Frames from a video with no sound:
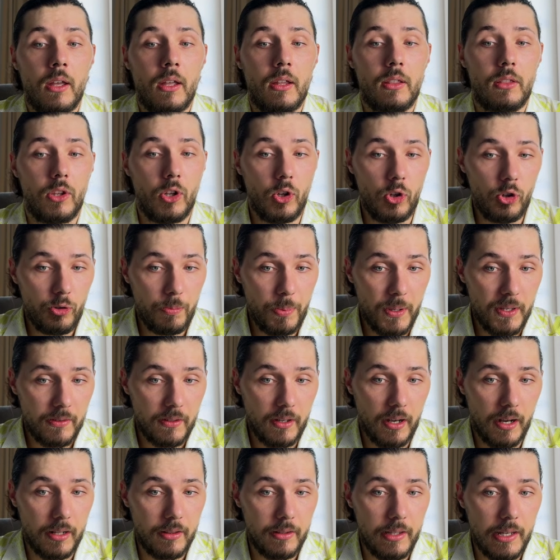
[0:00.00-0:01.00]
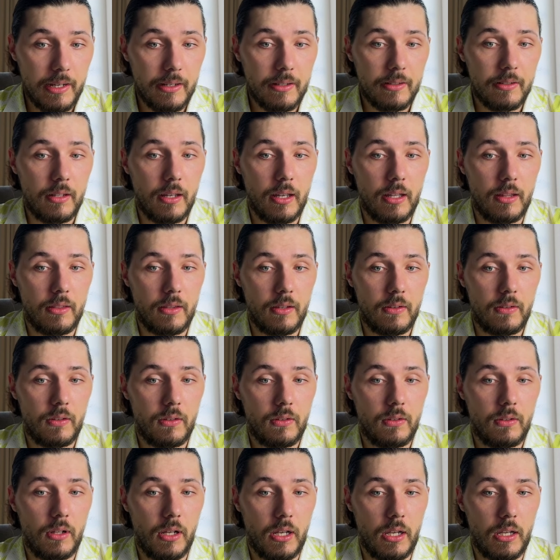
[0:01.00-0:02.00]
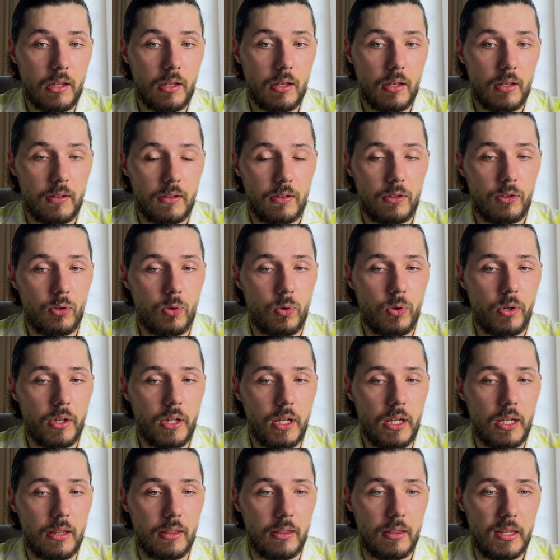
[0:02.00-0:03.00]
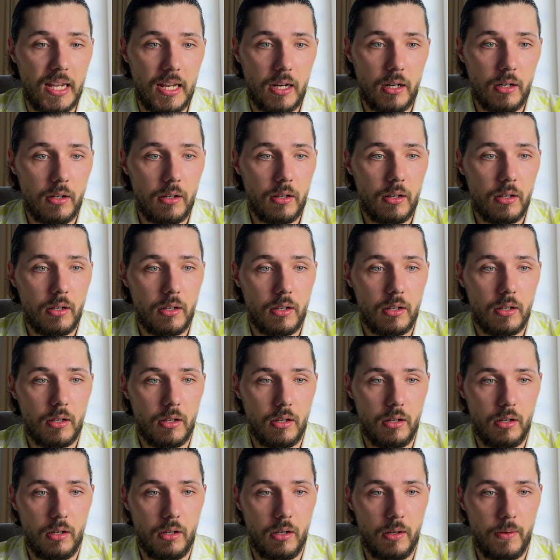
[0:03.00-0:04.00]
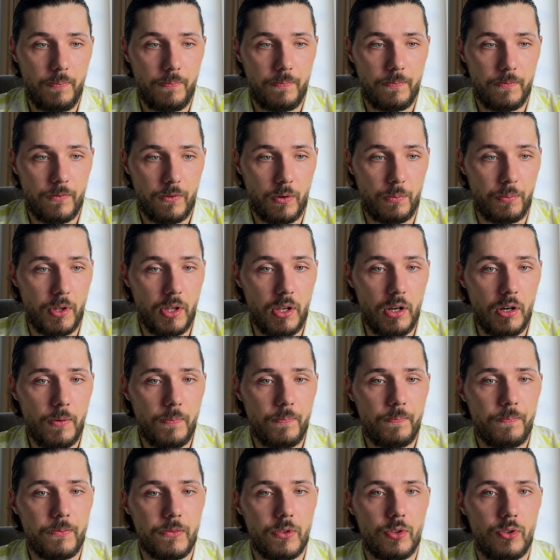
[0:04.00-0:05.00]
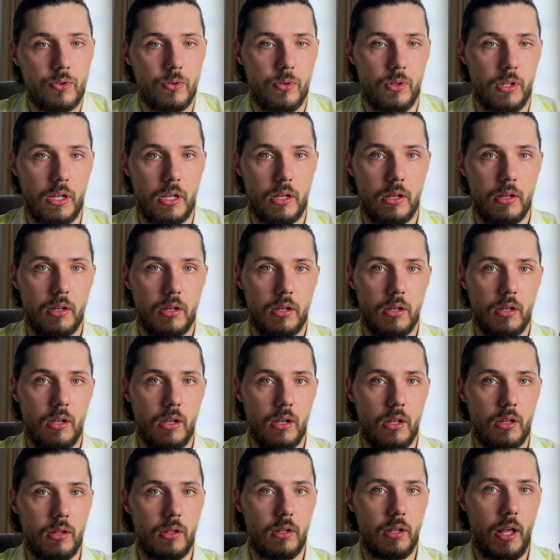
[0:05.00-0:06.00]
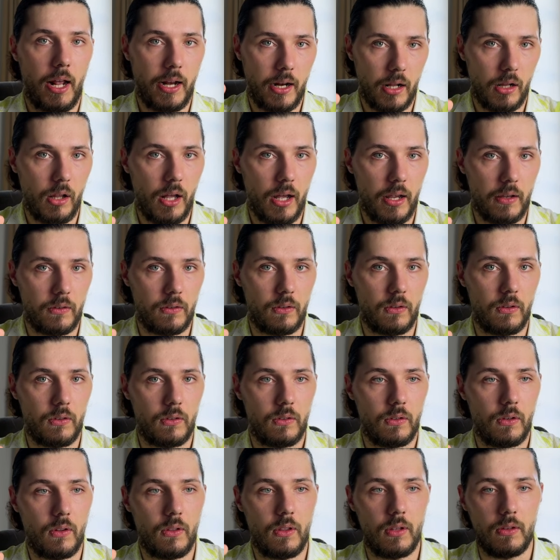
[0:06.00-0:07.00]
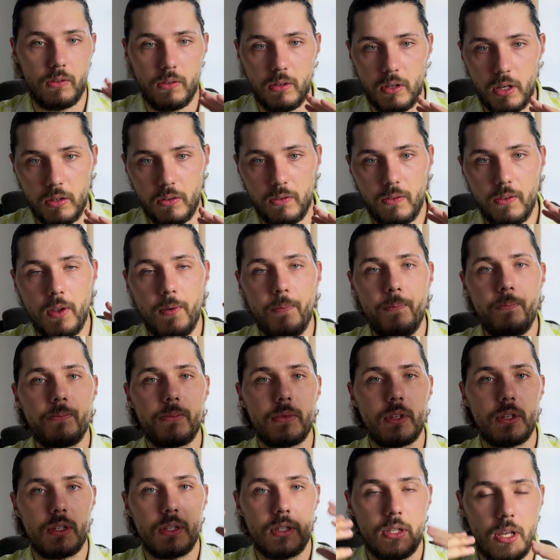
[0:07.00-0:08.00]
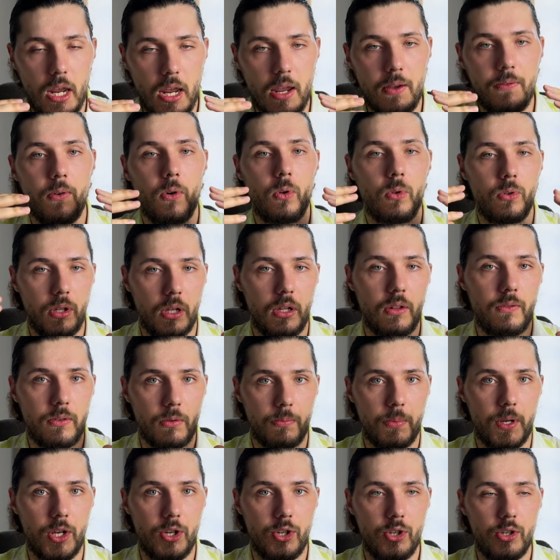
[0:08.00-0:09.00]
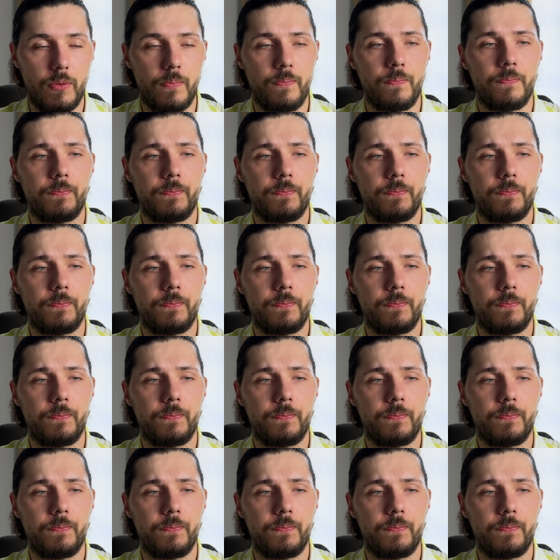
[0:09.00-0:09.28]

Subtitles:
Knowledge-based context, and this is like stored in data from here. So like it analyzes the CSV, save all the information